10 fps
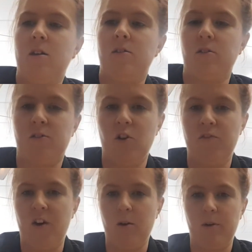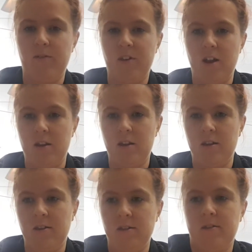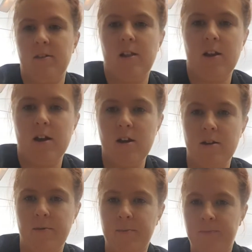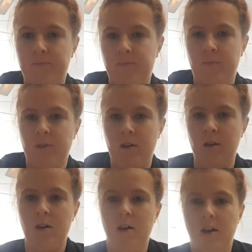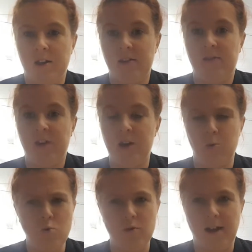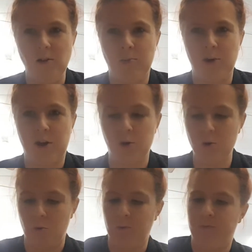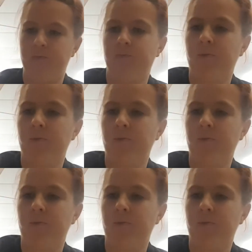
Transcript: So far we've done cylinder and sphere. Ooh, they look pretty cool.